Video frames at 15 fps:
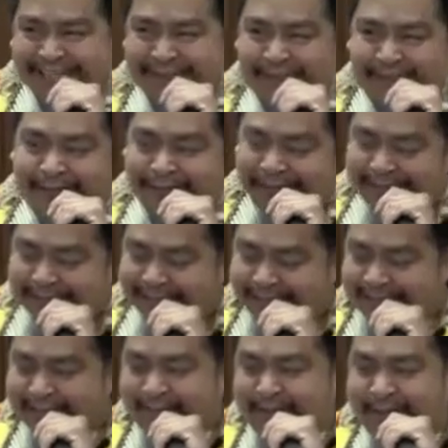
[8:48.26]
The
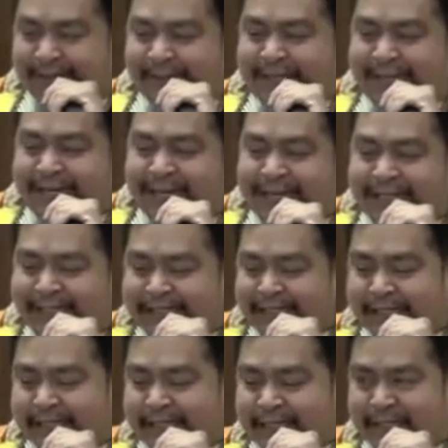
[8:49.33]
soles,
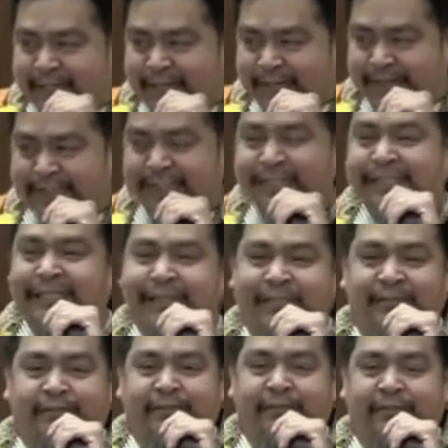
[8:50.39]
actually, the shoes
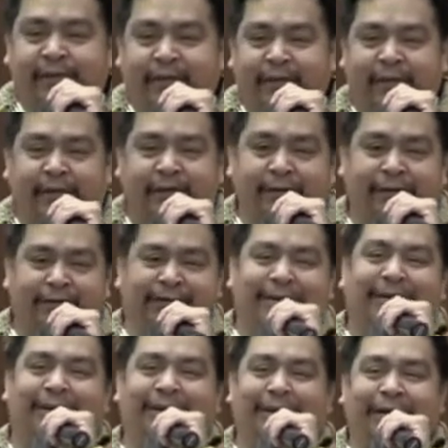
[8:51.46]
itself are
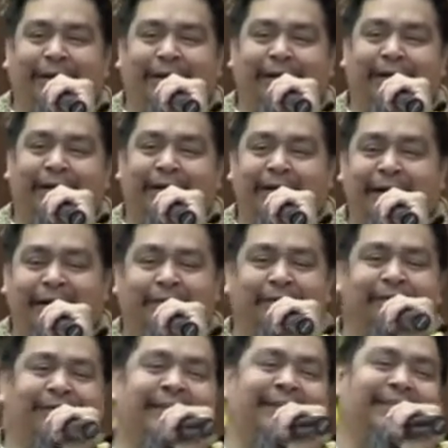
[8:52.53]

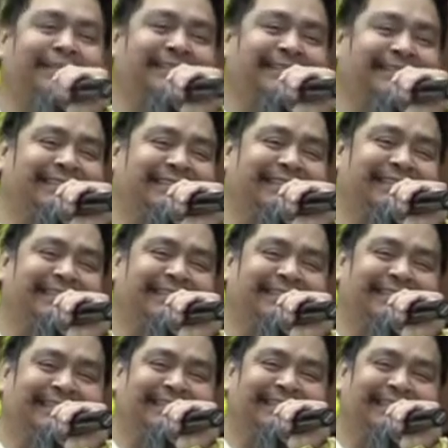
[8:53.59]
aqua socks.
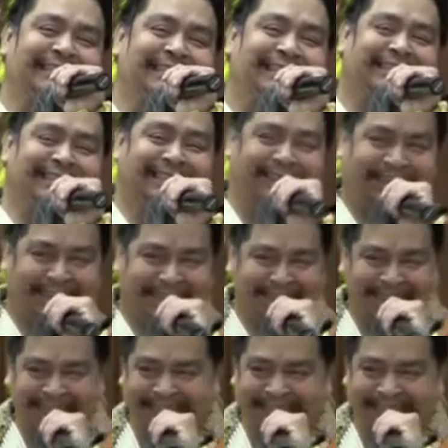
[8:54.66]
You know?